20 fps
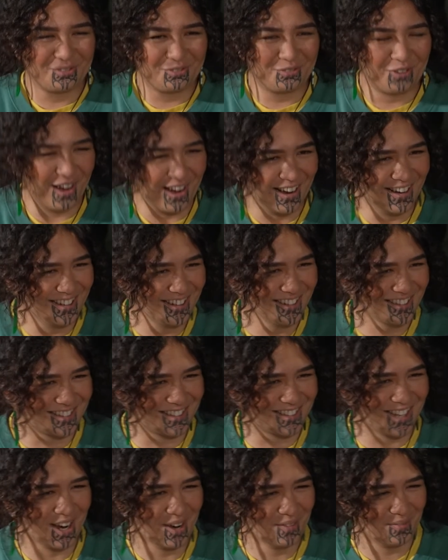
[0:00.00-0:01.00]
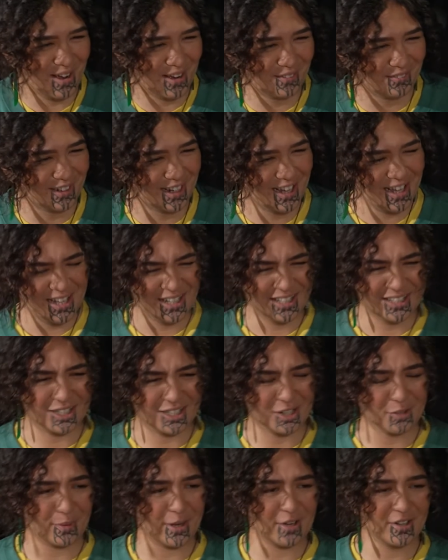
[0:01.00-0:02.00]
fights I'm yeah. having.
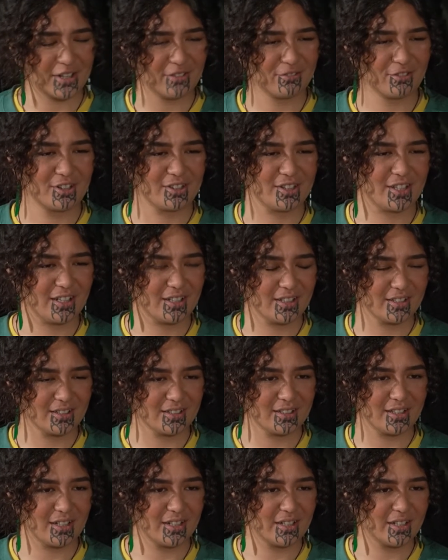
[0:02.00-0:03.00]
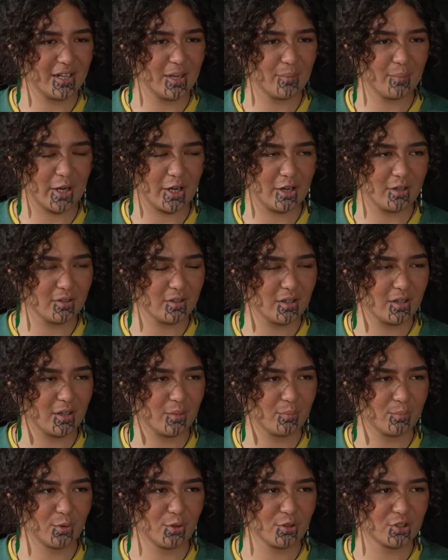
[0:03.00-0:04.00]
They're about everything. They're about
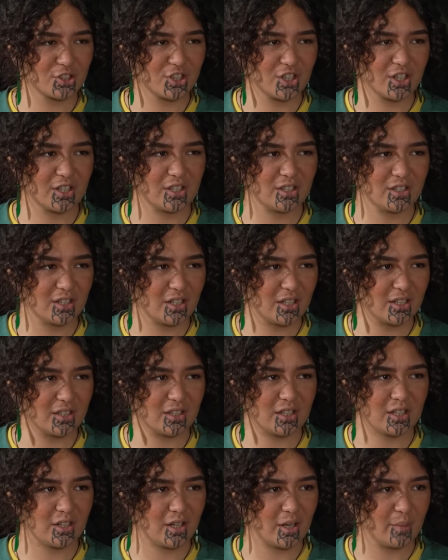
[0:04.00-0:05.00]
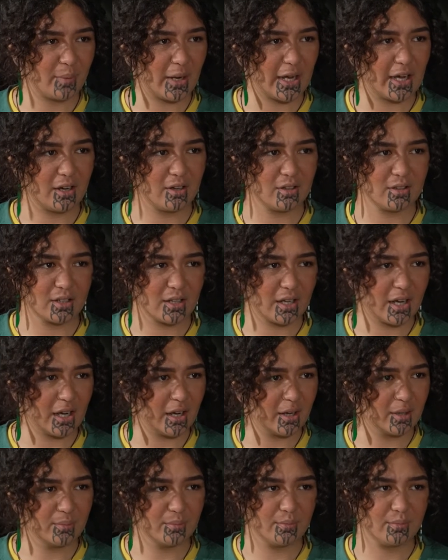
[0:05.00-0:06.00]
abortion. They're about
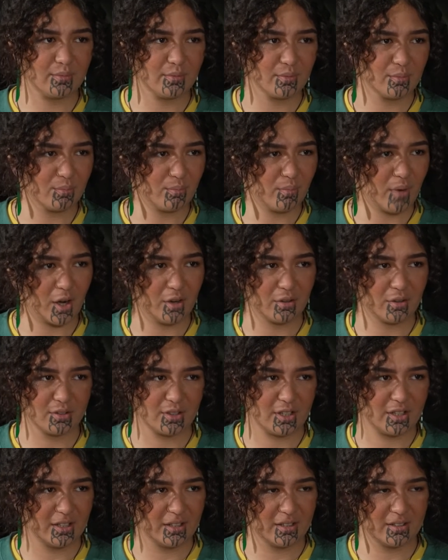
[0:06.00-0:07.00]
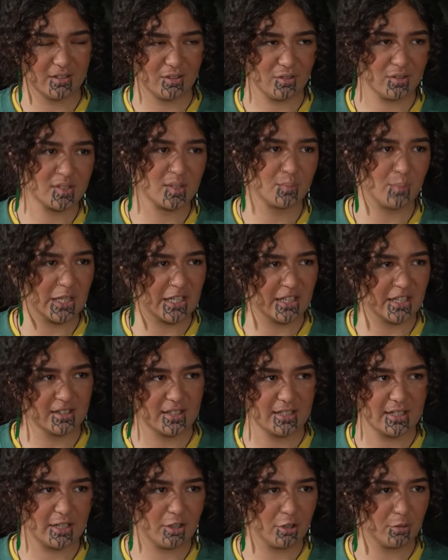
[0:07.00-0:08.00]
um, Maori or speaking
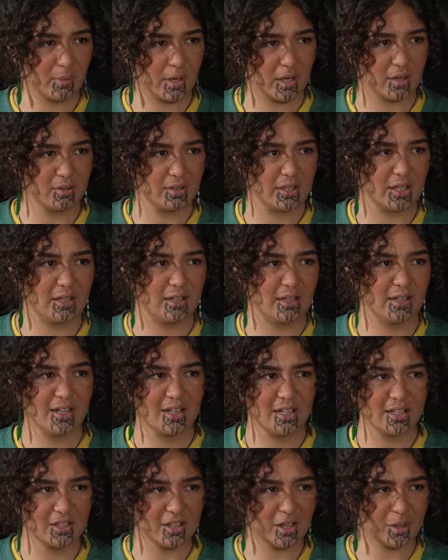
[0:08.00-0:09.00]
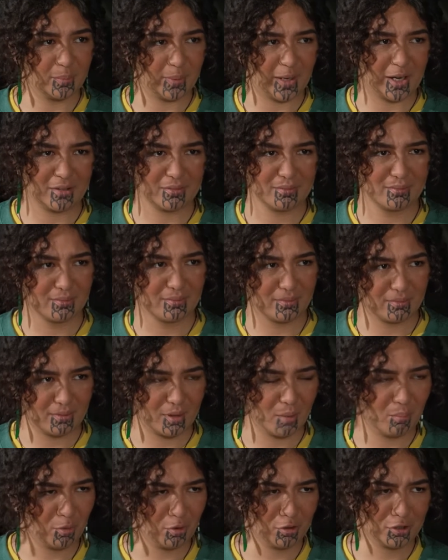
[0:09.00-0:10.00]
Te Reo Maori. They're about
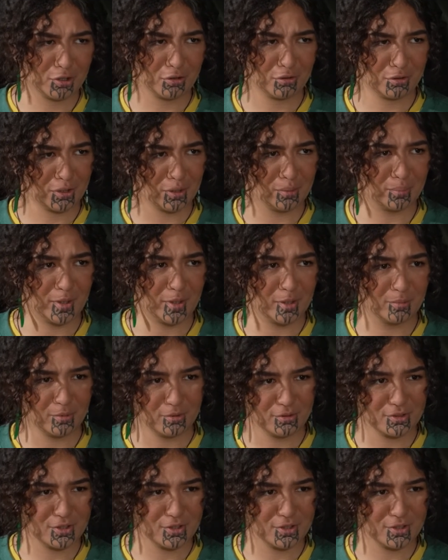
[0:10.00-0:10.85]
the Moriori people